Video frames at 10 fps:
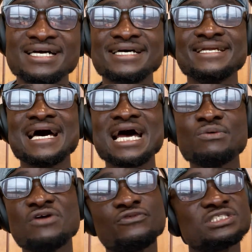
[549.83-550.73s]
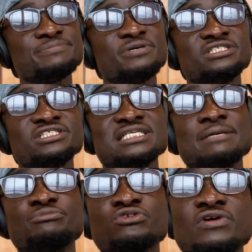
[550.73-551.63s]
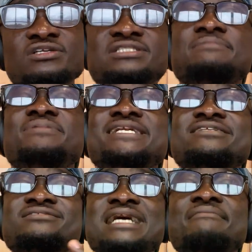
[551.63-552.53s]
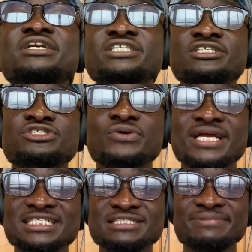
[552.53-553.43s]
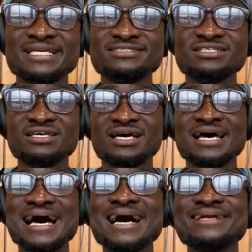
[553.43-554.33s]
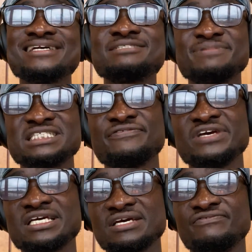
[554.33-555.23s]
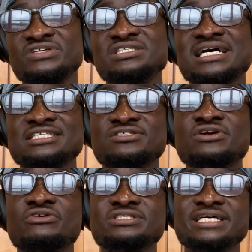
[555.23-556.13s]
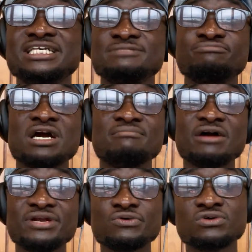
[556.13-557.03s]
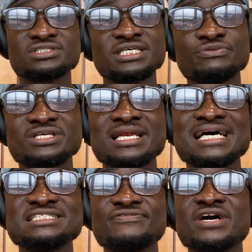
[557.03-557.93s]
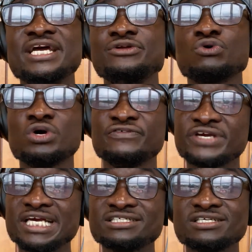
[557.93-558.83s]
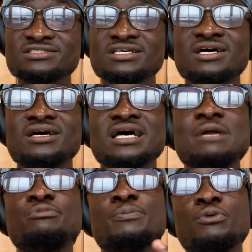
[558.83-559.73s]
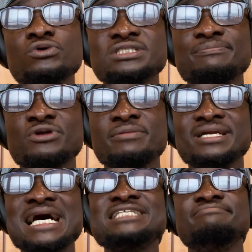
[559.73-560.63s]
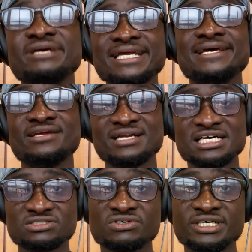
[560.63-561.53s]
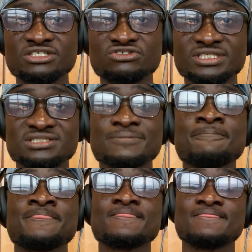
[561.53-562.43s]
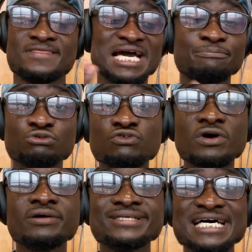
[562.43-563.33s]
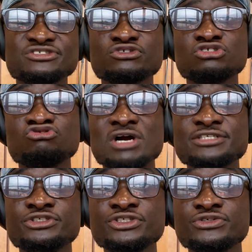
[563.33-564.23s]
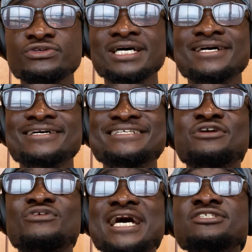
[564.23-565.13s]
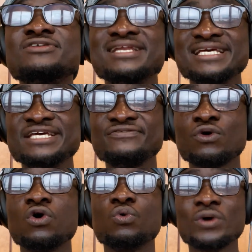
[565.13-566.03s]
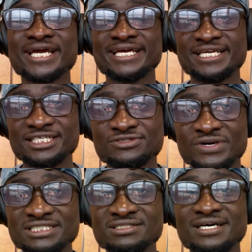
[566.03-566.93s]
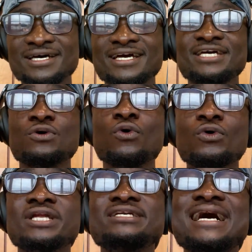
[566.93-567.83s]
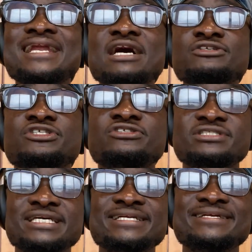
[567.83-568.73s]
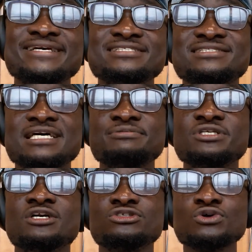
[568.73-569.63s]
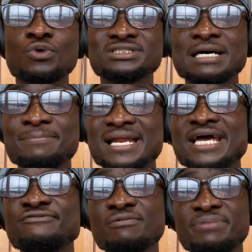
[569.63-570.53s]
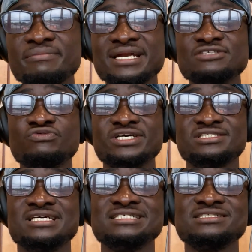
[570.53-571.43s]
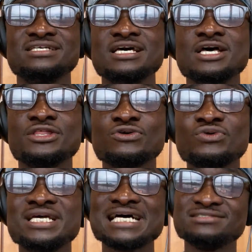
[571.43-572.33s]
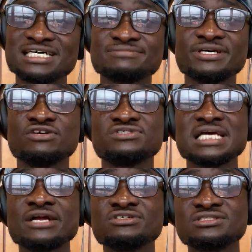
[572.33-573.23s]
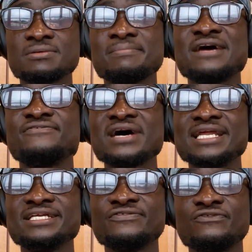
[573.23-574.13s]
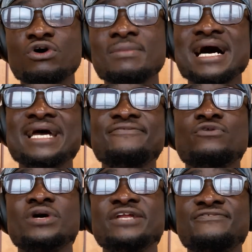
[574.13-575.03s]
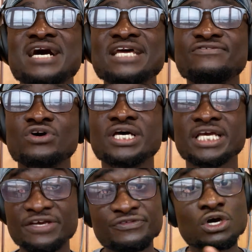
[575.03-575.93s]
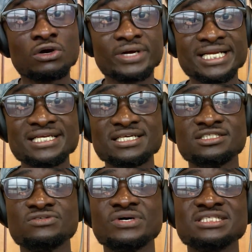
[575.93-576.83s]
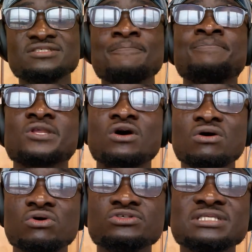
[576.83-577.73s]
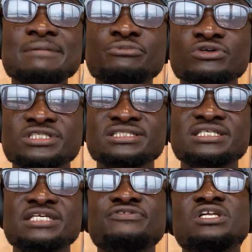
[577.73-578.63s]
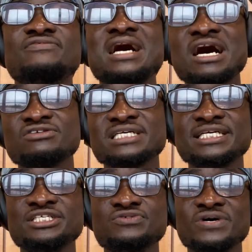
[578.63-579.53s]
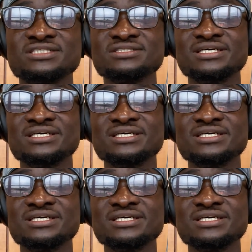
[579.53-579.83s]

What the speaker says: The I-140 petition approval simply establishes your eligibility under specific visa categories and is primarily concerned with classifying your qualifications and proposed employment as being in the national interest. The approval does not grant you the right to live or work in the US. It only allows you to take the next steps towards applying for permanent residency through the adjustment of status by filing the Form I-485 if you're already in the US or consular processing if you live outside the US.